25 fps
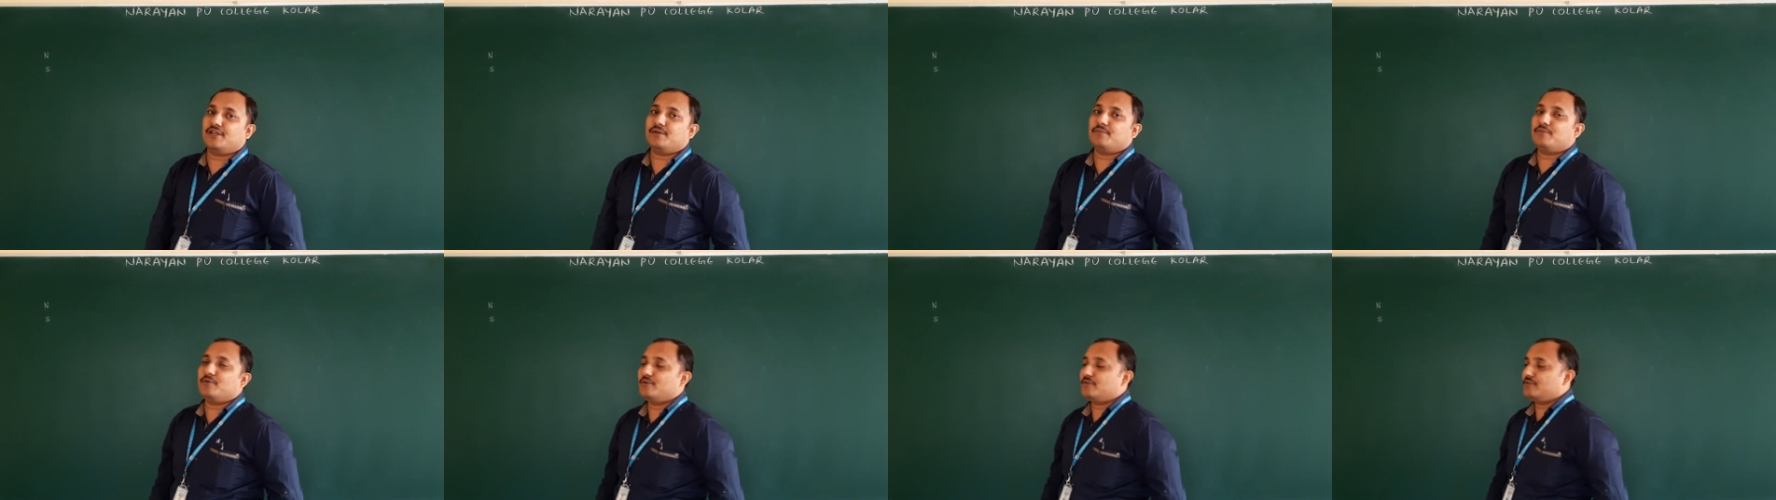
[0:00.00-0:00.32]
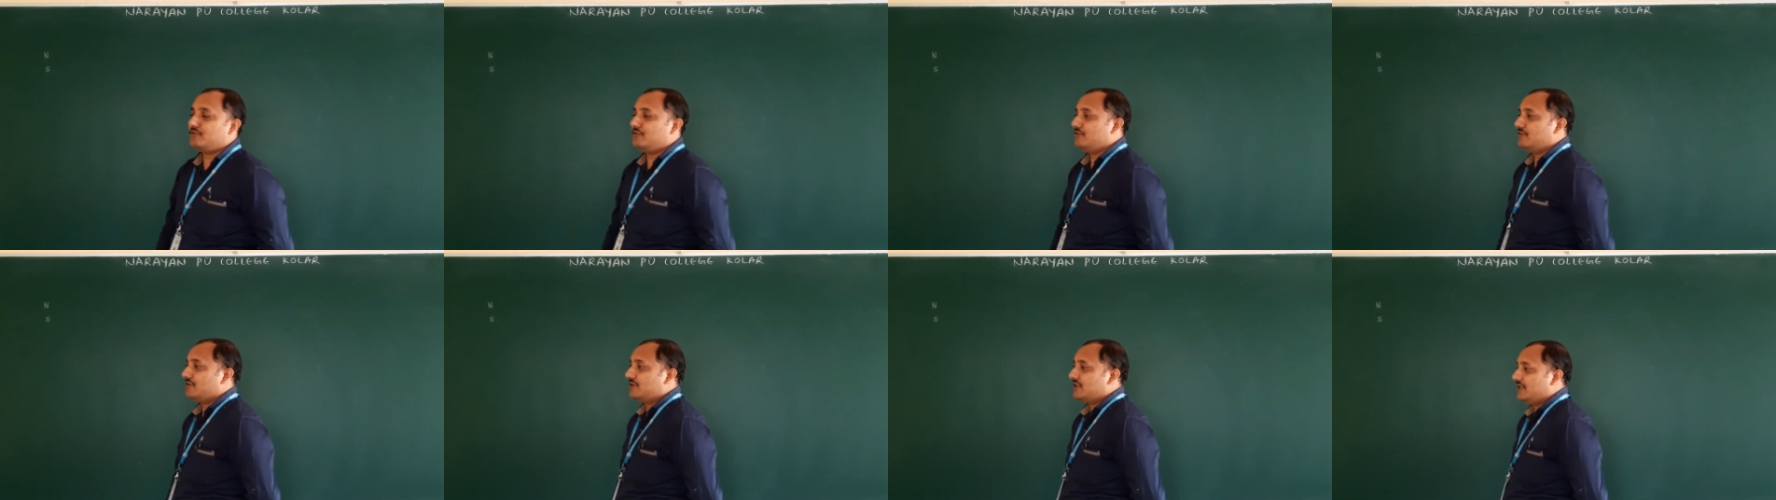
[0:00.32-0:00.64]
know
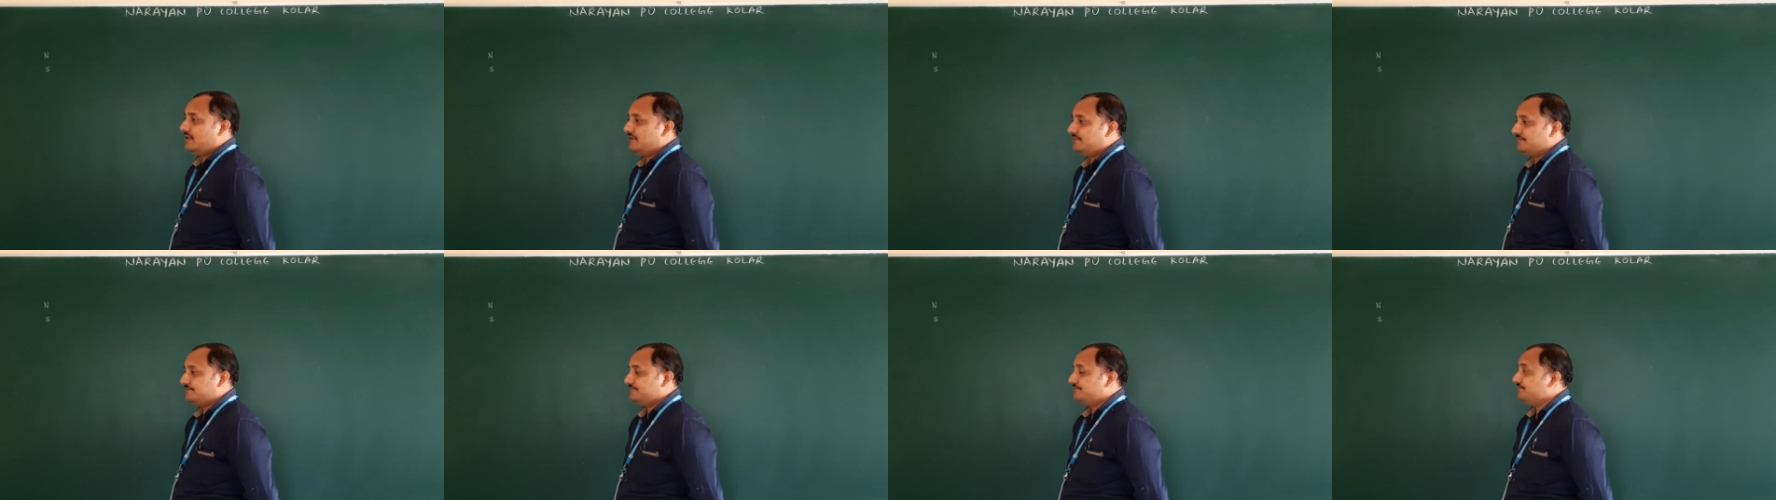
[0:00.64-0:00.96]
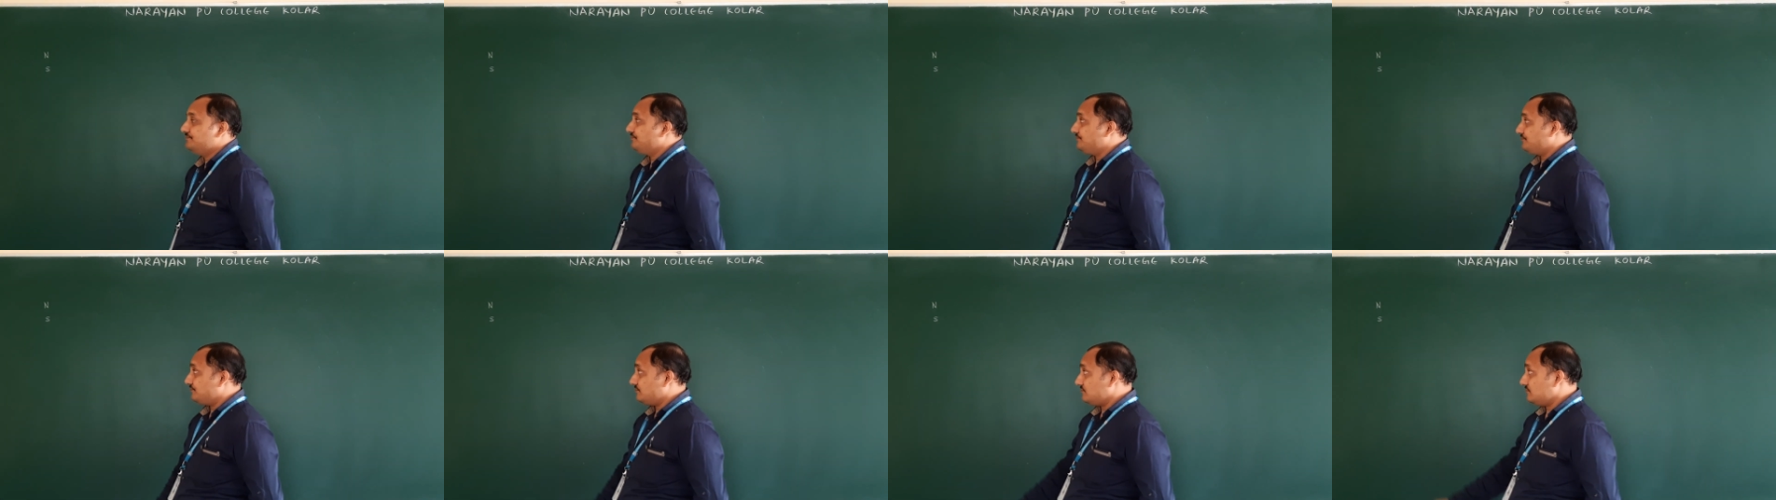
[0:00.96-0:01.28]
about Newton.
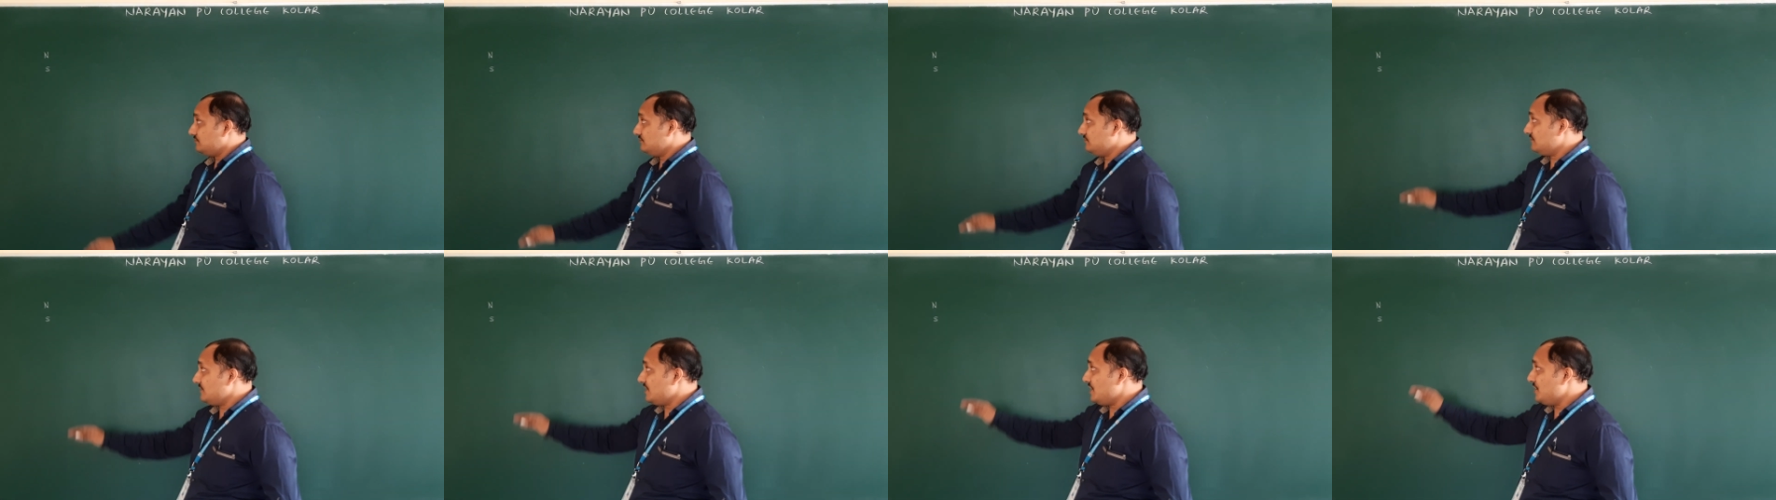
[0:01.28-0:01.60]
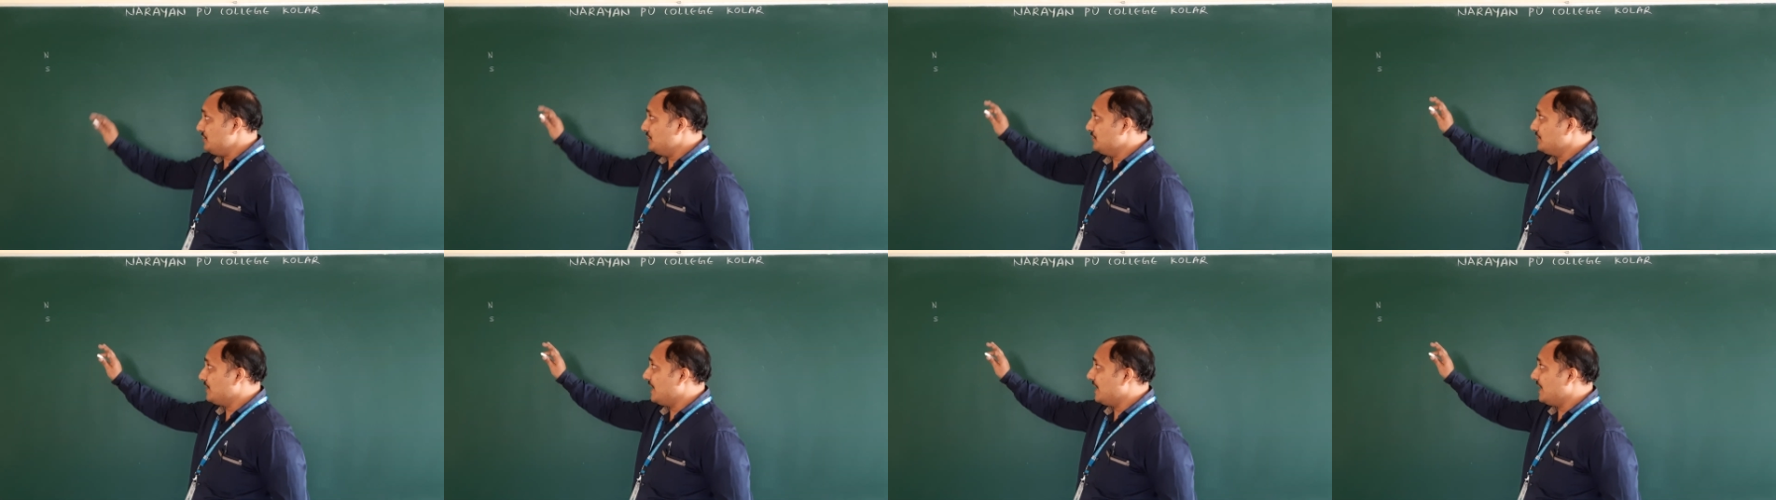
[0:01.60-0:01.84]
You